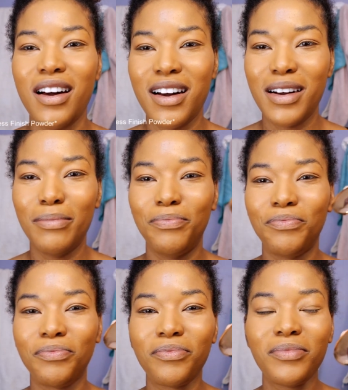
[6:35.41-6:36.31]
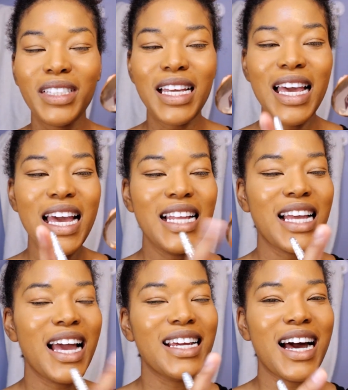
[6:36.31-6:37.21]
And
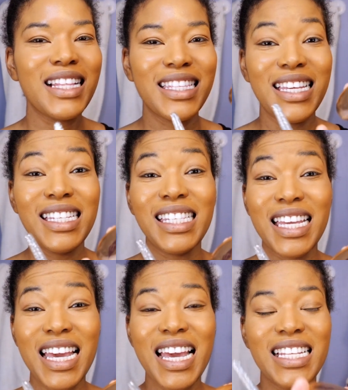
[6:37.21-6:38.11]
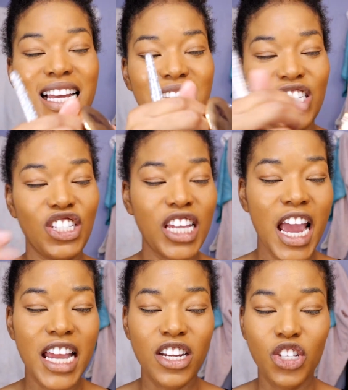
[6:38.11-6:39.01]
I got this in
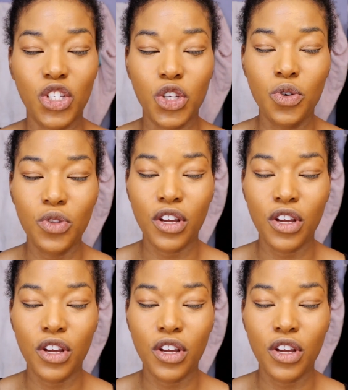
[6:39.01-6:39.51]
shade 2.